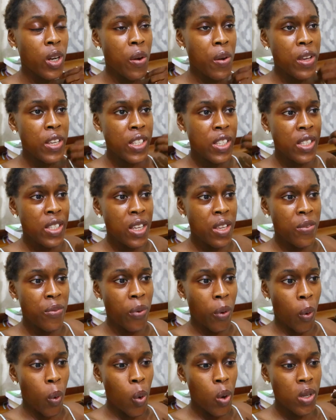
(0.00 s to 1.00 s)
there is need
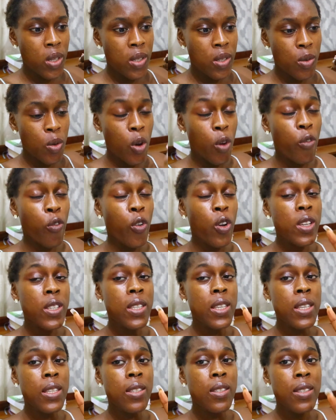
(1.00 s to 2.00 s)
for us to, of
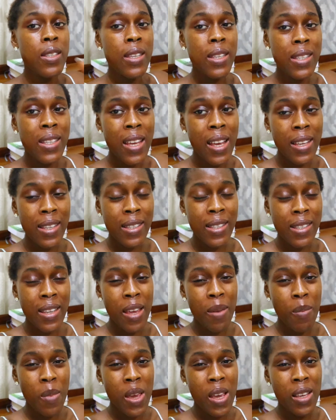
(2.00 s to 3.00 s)
course, this year's
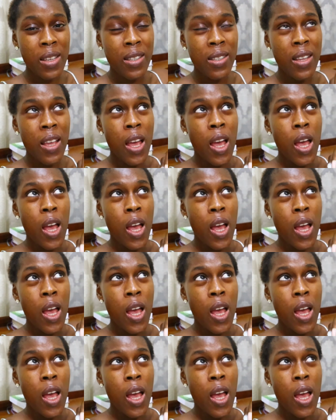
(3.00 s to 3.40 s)
theme is